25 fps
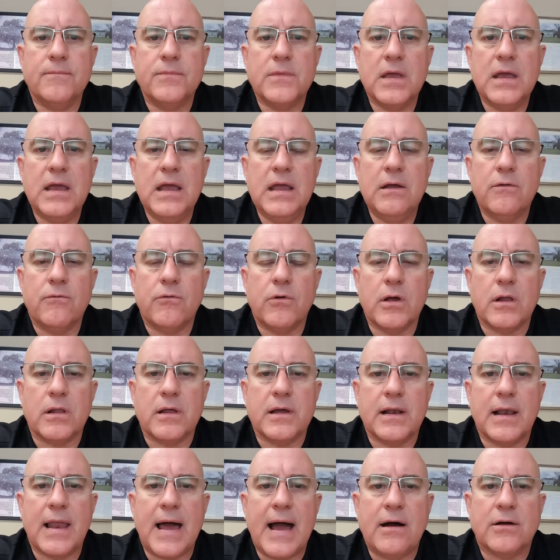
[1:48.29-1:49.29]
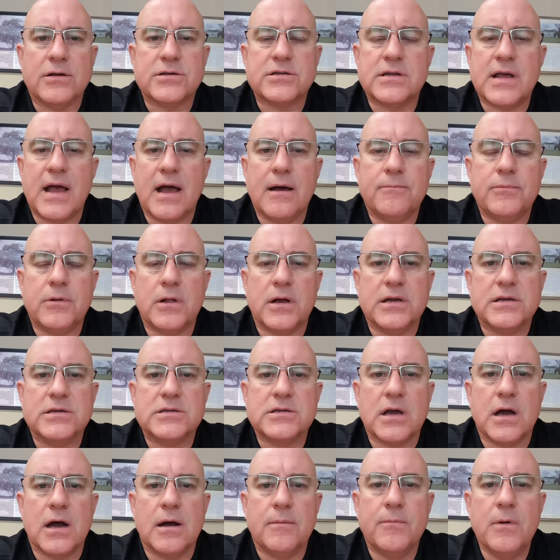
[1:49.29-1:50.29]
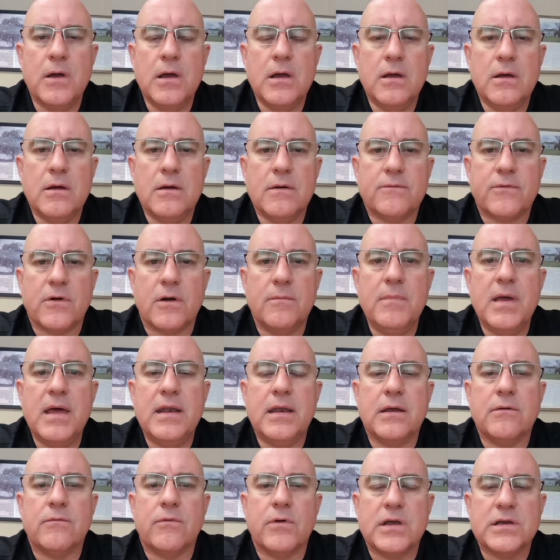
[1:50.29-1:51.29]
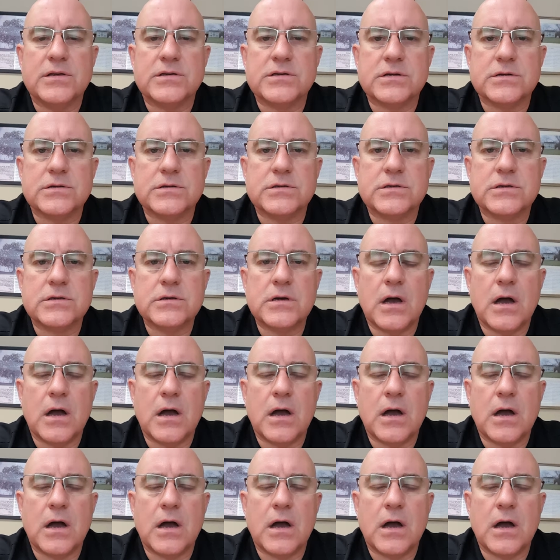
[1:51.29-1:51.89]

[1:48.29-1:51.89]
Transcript: He really loused that place up for many reasons.